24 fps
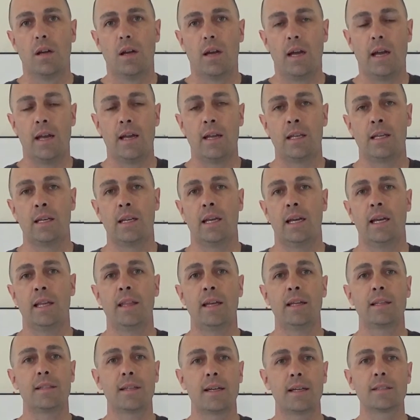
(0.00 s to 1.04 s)
And
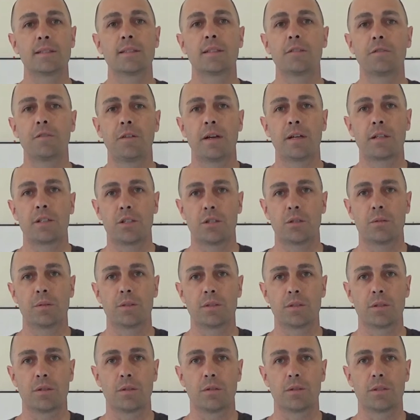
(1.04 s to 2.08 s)
that does affect your
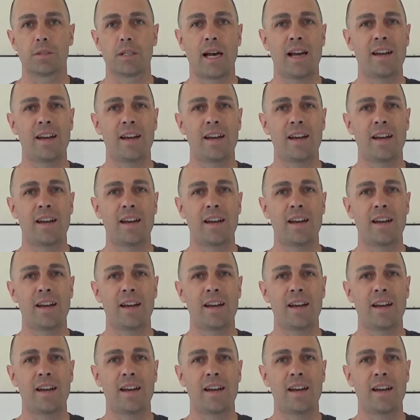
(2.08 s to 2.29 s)
results.